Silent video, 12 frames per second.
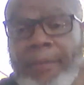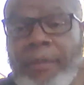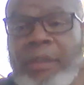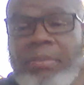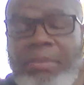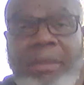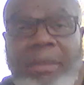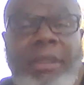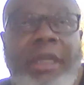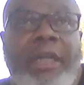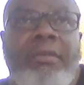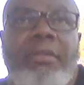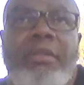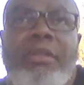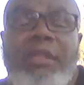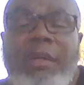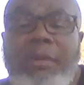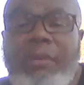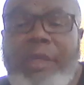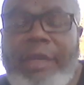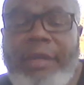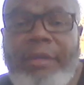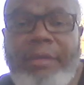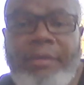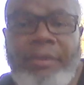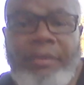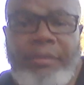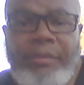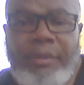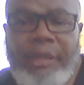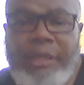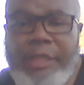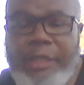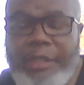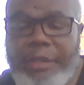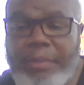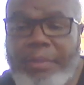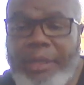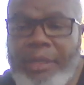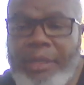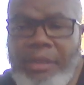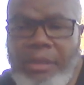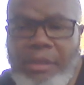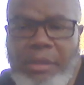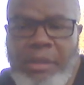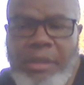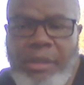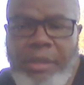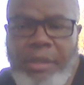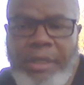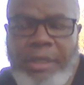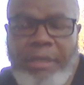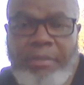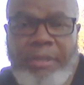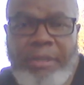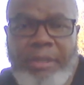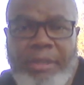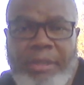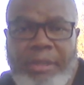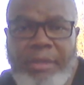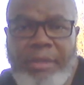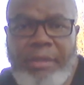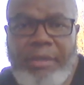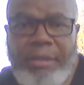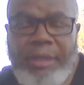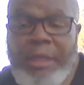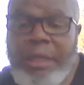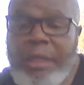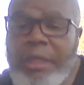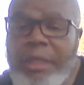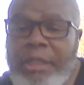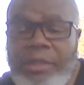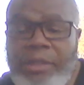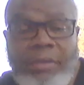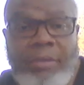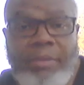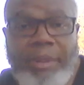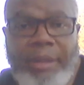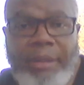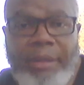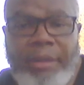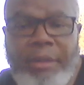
It's mellowed out, slowed down. It's at a good pace. It's turning out to be a good cigar. It's doing better.